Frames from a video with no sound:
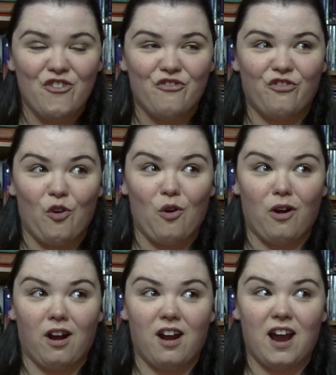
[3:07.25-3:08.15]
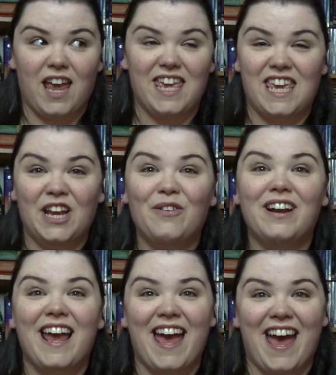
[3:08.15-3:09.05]
for a year
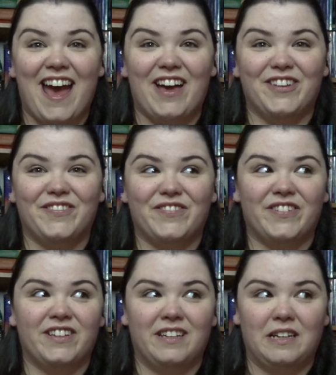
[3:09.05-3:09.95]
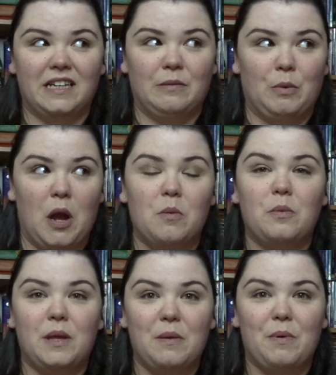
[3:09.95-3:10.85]
and a half,
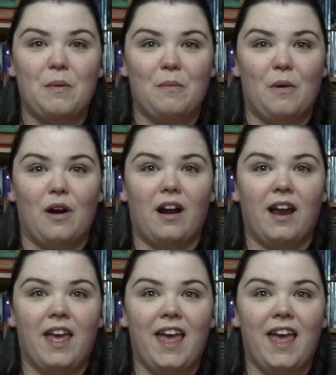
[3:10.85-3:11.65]
probably a bit more.